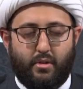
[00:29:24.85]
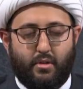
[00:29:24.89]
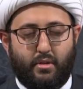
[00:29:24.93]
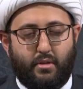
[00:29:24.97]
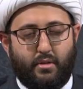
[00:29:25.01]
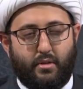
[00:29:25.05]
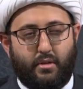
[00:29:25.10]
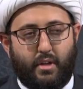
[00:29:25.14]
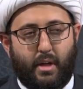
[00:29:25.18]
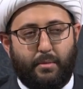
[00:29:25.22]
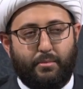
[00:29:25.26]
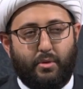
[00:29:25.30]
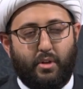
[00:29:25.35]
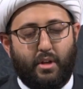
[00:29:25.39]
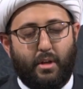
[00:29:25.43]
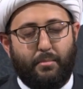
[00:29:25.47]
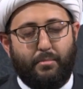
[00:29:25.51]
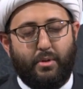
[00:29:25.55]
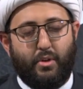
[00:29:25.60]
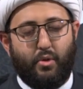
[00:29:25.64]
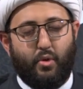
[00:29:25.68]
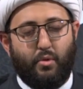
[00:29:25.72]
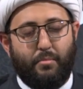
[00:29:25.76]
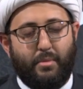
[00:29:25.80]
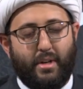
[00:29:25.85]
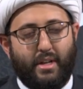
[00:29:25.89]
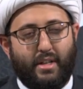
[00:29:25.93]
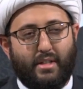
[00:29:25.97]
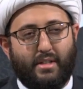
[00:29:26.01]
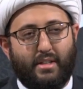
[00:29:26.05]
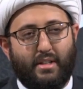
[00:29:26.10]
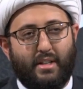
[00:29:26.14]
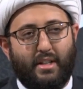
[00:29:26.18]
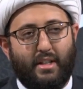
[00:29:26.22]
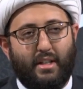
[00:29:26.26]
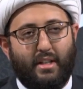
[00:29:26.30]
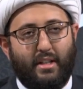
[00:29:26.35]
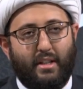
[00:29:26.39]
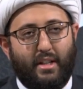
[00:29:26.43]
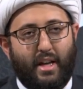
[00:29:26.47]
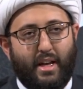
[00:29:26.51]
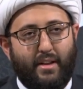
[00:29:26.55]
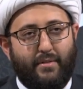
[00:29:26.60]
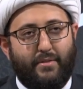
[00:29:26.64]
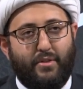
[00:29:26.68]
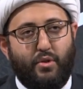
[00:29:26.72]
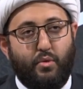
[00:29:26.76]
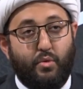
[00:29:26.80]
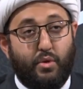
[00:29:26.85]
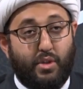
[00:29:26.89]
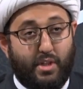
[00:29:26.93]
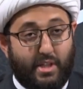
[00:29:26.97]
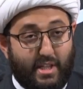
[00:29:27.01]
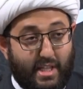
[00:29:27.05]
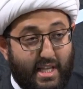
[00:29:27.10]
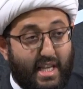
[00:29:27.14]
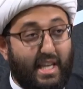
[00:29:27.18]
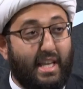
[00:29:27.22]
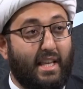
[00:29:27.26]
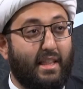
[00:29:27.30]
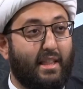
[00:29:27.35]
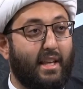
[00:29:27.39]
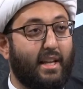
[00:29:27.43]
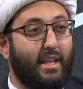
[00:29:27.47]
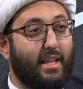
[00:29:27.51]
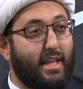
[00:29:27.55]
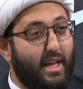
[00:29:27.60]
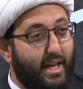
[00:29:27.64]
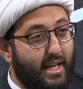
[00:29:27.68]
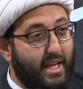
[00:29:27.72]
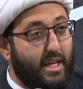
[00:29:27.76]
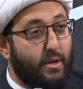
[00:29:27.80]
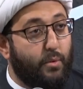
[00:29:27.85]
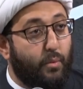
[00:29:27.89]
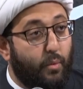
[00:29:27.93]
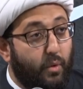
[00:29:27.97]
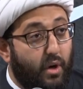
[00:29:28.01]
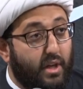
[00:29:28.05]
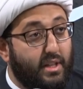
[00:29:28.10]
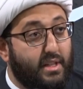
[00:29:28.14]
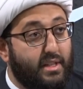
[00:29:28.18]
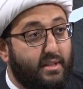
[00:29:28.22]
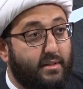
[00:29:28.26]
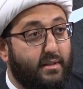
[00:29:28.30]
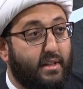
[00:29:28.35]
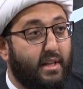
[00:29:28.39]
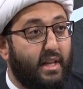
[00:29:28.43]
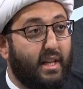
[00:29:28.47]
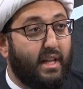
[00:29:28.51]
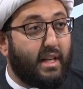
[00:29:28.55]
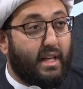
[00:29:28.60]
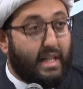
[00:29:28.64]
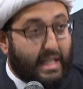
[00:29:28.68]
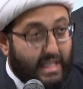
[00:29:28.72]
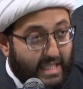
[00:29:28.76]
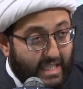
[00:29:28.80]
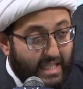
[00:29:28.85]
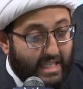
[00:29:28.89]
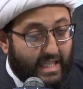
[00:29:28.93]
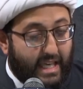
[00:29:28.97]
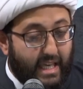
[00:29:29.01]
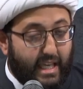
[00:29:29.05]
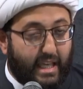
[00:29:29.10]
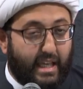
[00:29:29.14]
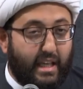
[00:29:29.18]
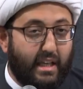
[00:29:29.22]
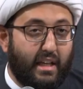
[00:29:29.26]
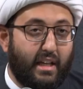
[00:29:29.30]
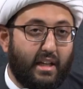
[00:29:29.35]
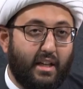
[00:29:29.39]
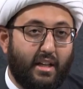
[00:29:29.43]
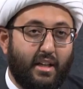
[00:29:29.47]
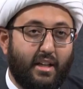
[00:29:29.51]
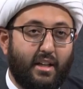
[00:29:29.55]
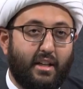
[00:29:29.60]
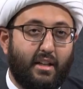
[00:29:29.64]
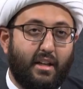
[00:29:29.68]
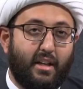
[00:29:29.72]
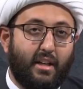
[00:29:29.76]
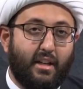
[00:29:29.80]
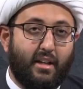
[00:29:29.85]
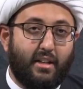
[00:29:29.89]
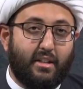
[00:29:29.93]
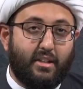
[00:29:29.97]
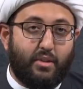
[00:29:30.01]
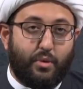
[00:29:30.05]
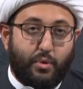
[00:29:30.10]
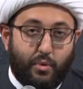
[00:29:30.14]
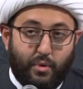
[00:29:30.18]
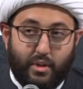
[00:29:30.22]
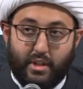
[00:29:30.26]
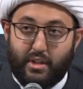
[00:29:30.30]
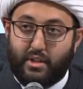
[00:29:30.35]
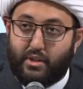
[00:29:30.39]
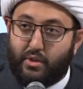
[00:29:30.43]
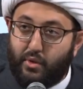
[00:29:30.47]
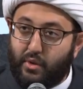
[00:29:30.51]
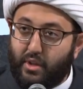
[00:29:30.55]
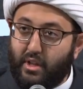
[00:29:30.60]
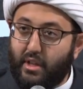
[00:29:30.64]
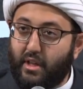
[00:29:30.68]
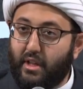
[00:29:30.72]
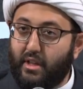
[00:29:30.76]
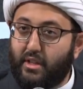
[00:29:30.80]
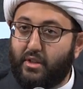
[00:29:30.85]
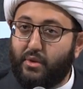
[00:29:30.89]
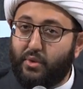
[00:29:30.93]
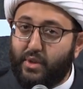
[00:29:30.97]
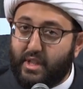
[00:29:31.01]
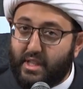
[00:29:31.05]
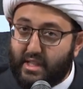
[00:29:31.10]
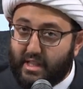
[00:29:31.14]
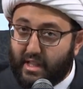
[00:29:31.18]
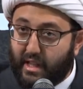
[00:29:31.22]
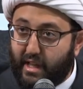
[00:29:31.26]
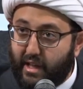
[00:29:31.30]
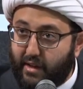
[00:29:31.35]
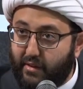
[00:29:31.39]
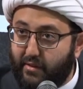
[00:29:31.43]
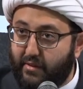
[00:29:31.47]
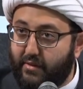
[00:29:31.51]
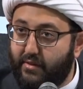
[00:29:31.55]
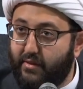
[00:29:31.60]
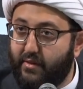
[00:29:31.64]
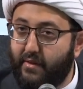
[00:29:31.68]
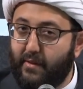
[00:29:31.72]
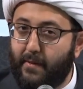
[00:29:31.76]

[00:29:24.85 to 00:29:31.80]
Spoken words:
Abdullah bin Umar's life, you see that, yeah, he was clinging to this dunya, to his life,